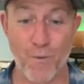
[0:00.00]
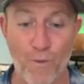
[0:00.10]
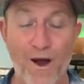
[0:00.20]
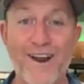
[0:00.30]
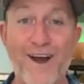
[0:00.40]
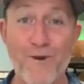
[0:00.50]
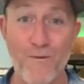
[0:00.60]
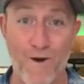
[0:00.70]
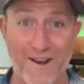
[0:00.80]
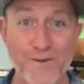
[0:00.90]
a
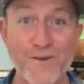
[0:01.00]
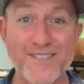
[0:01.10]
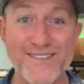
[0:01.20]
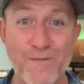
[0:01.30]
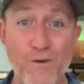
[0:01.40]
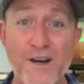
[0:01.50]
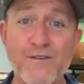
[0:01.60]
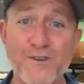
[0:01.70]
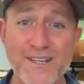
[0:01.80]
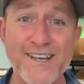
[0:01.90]
one-on-one with someone
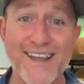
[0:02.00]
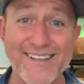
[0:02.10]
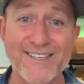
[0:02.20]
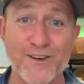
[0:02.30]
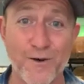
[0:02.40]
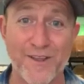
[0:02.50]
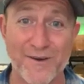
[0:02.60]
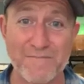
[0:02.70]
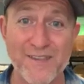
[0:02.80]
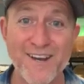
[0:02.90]
and really get to know
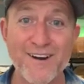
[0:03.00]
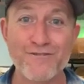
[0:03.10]
them,